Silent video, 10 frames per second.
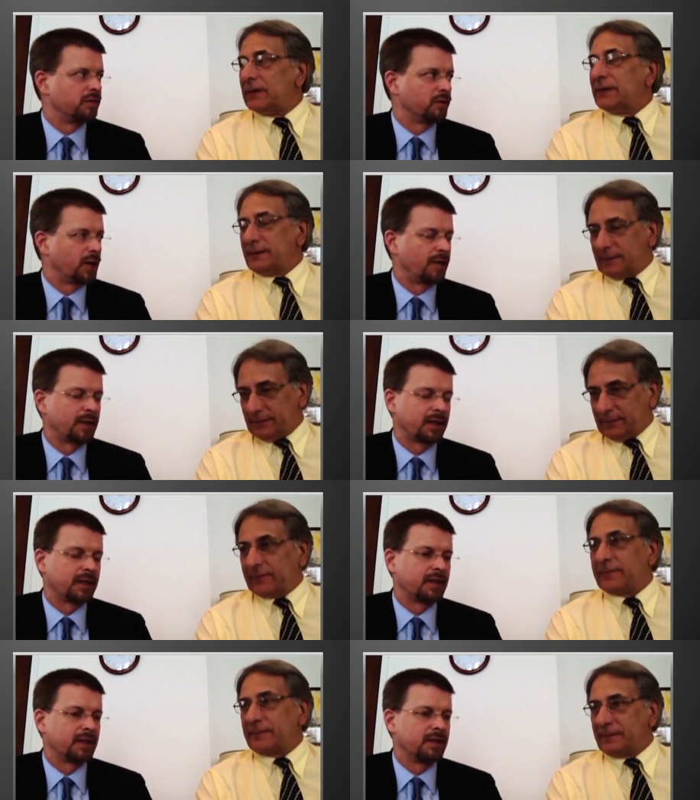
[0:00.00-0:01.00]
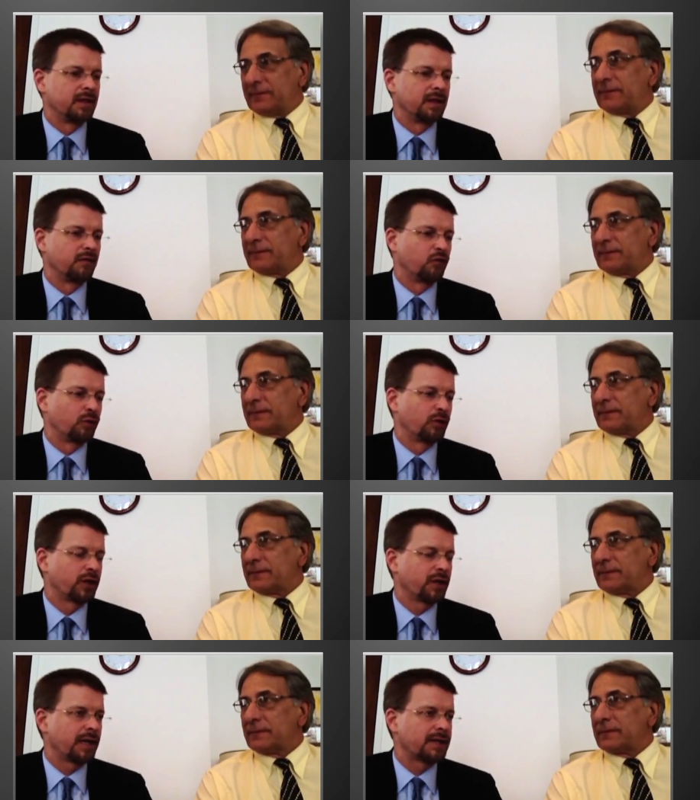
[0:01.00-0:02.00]
Speaker 1: of Obamacare and, and the Affordable
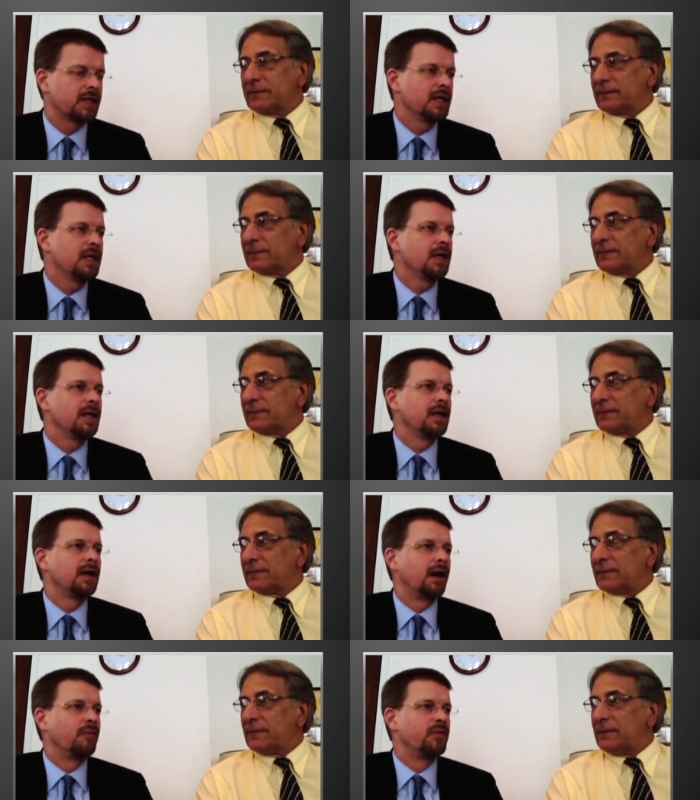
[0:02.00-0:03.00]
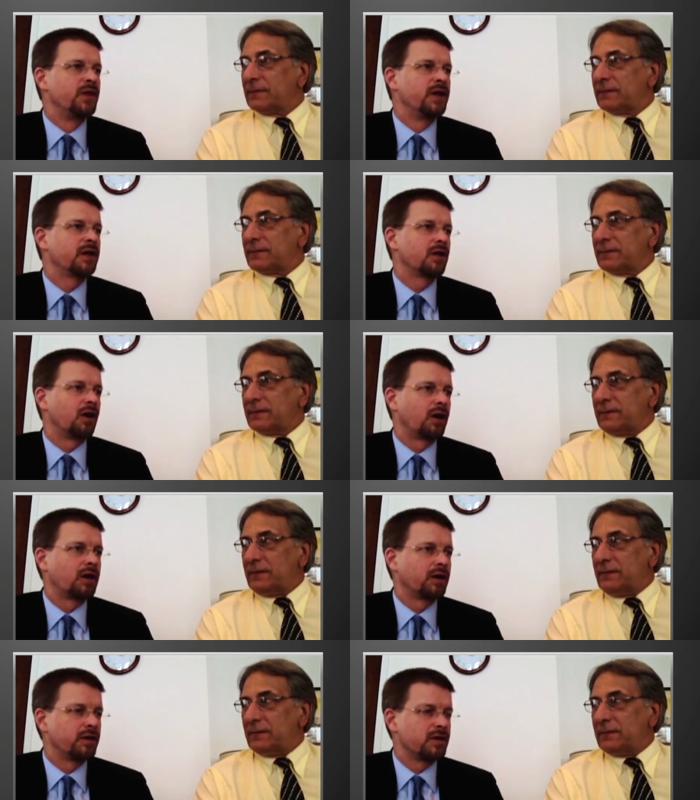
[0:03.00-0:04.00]
Care Act, um, there
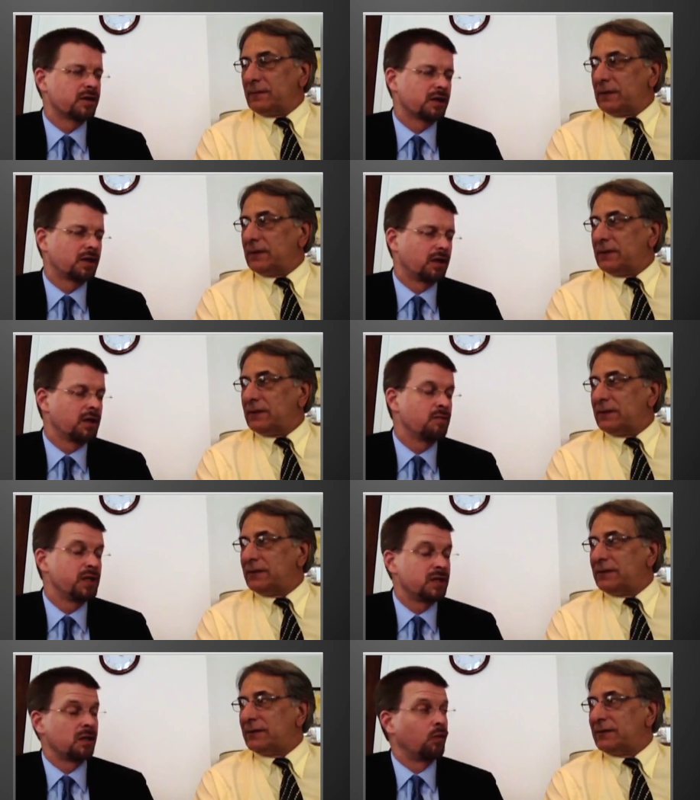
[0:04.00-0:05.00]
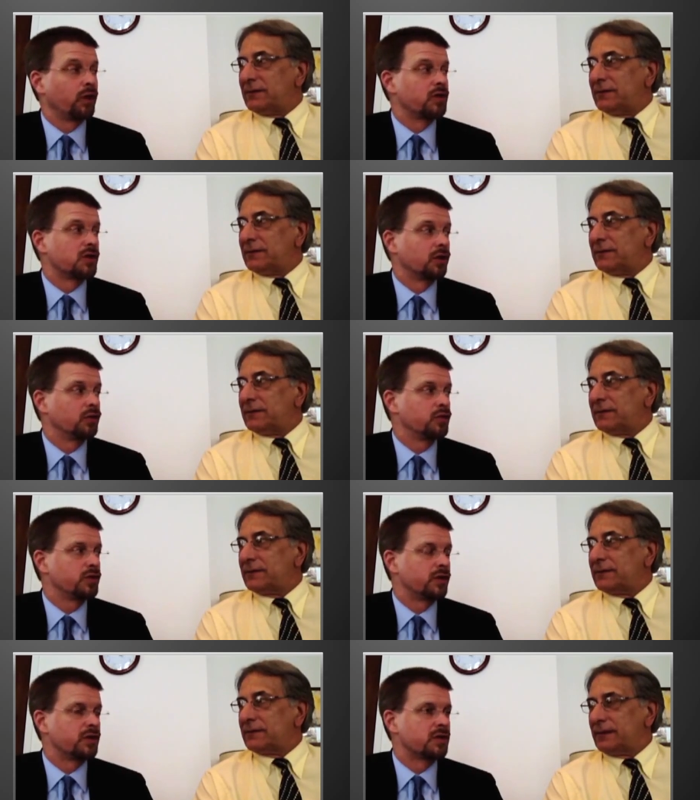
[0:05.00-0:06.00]
are there's going to be some winners and
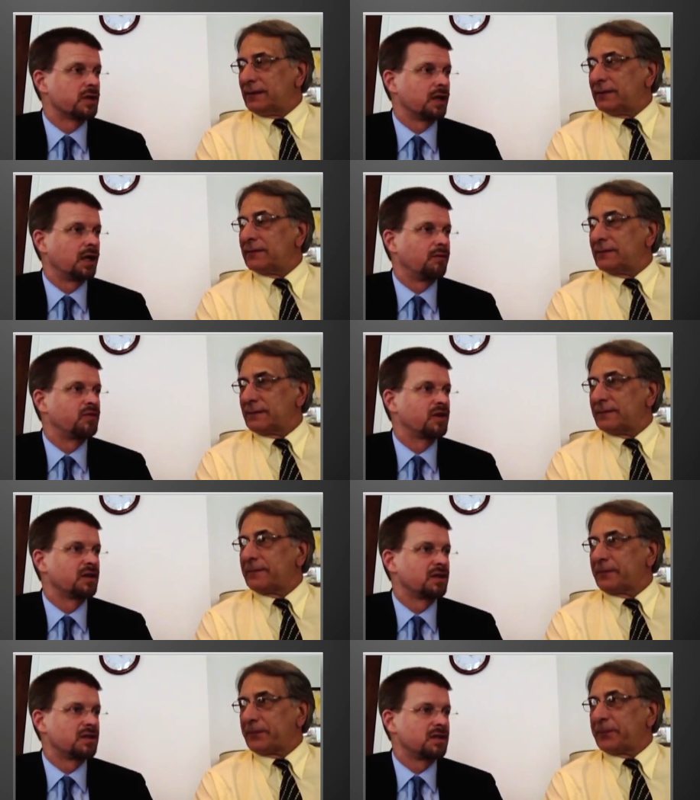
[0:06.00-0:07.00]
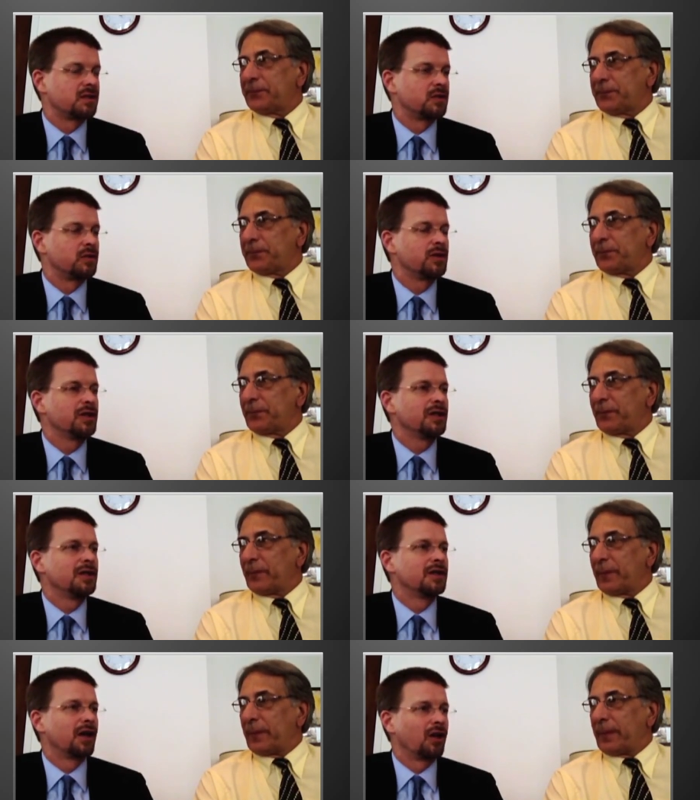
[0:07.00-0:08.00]
losers. Um, to, to
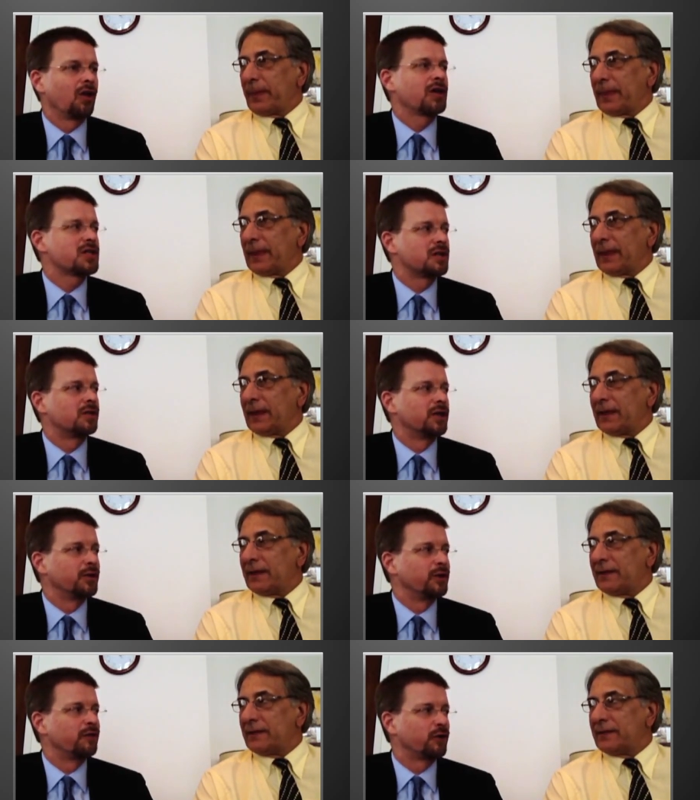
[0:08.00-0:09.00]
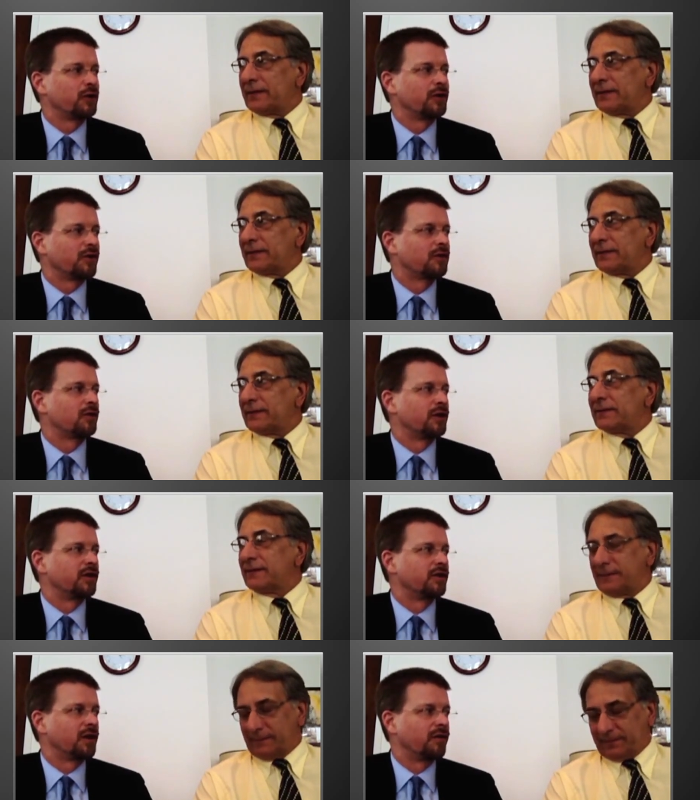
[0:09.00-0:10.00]
a large degree, we've heard the
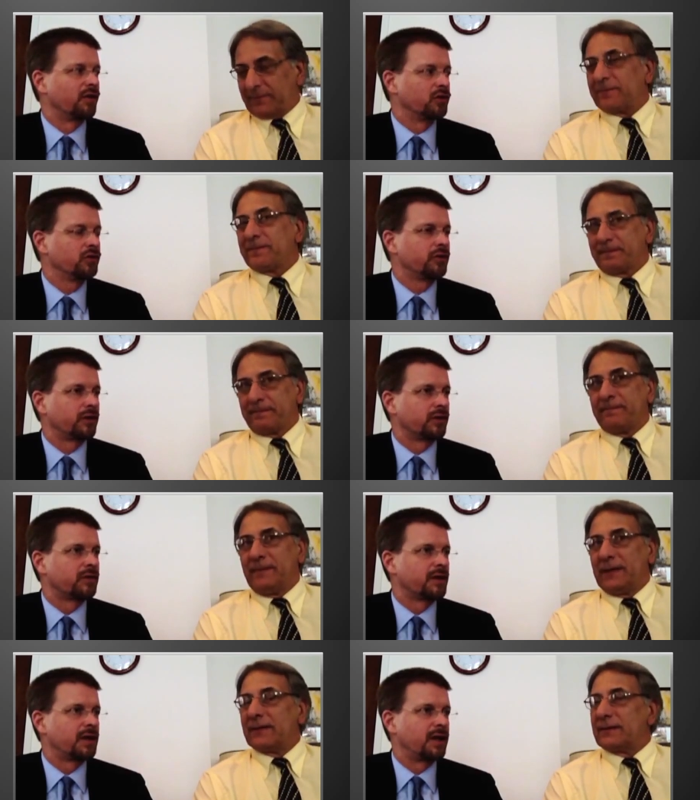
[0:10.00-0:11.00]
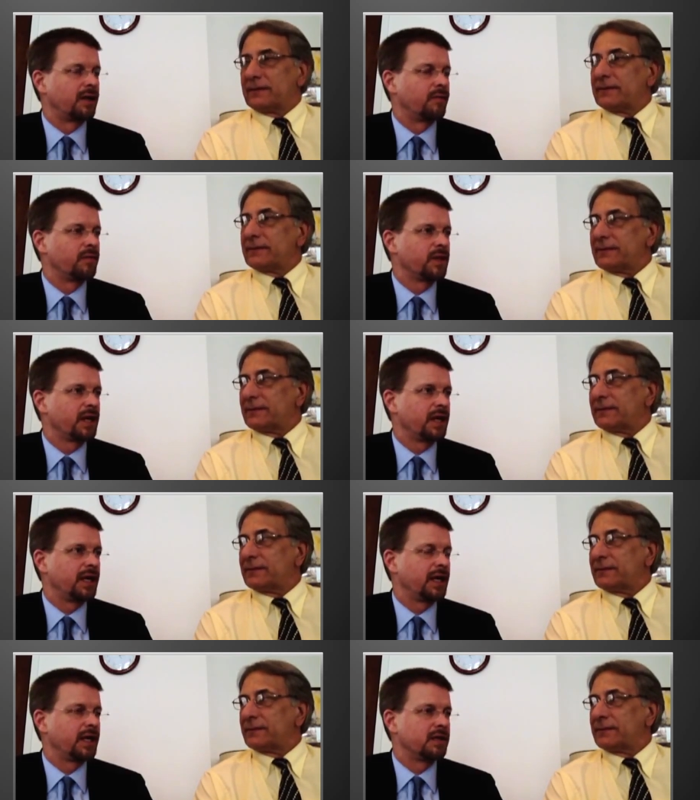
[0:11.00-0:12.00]
stories of the losers, um,
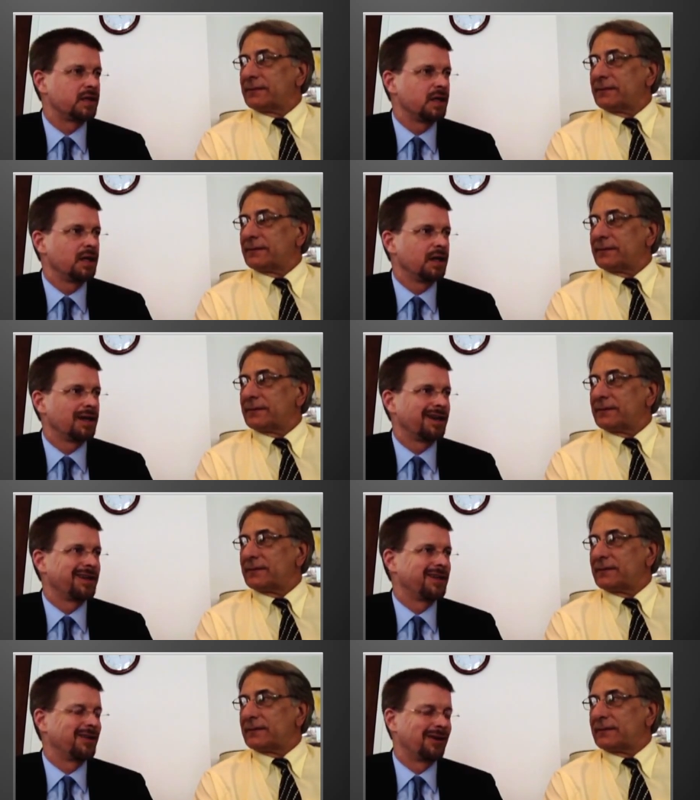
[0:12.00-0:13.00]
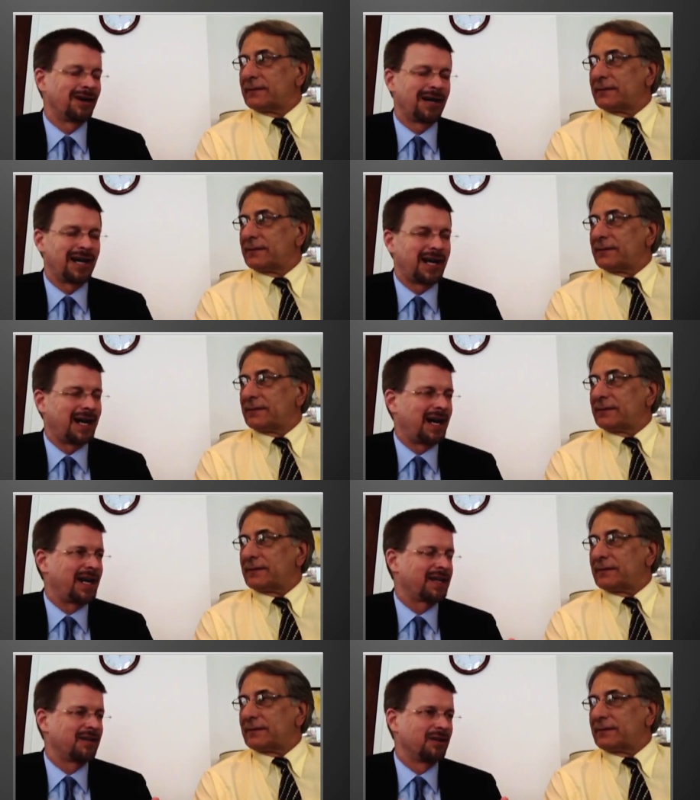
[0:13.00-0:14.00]
and you know
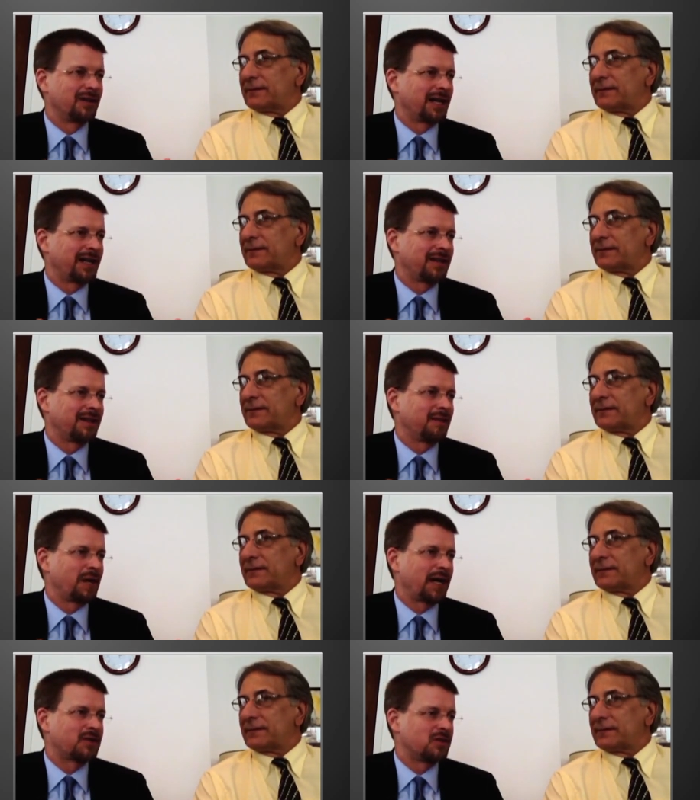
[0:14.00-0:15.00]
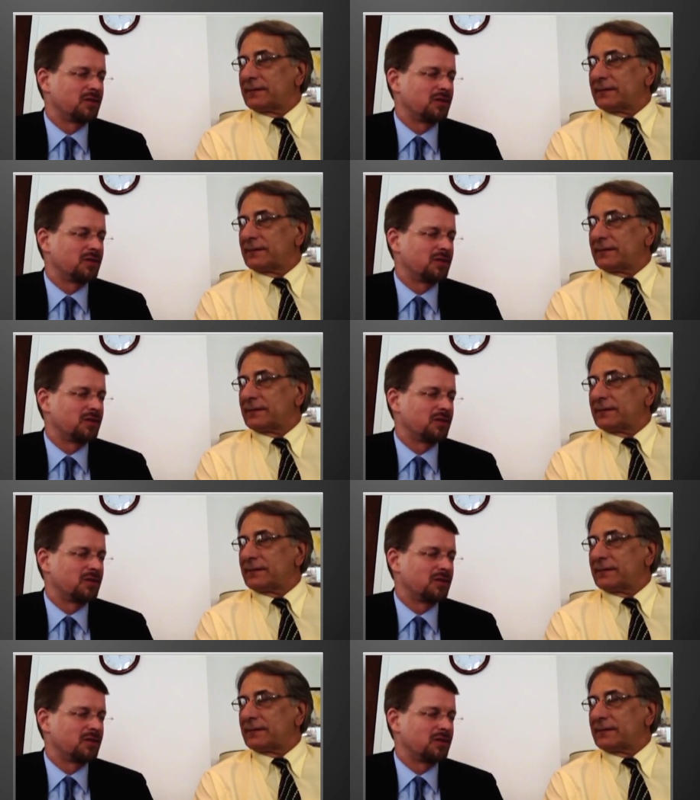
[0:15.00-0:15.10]
I I can think back